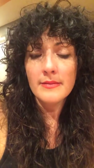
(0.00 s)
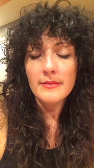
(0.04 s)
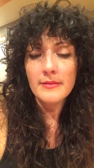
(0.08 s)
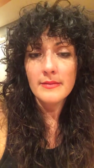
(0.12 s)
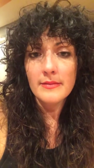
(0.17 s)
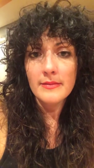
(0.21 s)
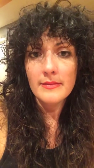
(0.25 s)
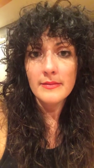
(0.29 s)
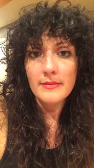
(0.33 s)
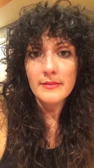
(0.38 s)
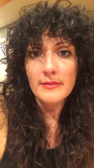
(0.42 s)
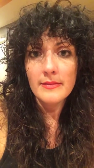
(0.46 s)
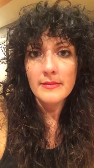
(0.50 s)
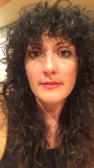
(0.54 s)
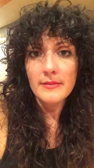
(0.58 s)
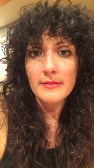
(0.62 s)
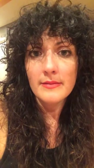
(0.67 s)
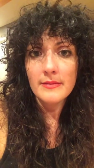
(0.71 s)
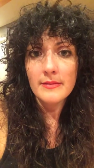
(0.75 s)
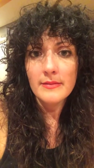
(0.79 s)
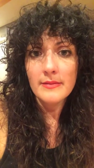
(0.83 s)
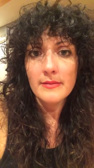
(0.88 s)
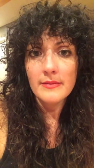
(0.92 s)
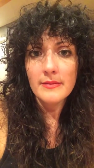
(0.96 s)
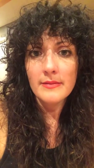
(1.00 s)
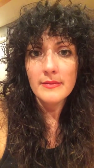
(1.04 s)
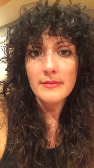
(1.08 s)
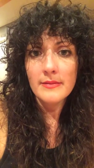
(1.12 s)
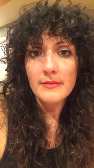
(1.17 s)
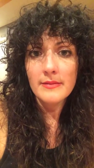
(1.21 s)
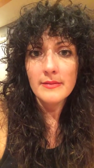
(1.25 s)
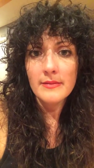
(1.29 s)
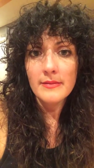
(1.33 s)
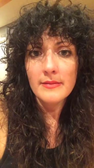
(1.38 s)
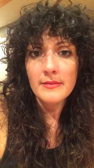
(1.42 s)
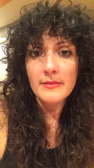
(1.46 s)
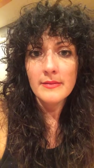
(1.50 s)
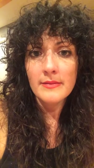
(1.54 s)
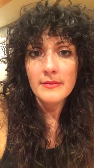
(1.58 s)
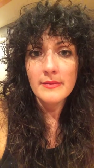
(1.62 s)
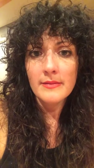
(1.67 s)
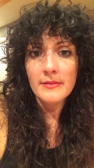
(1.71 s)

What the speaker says: Nobody speaks.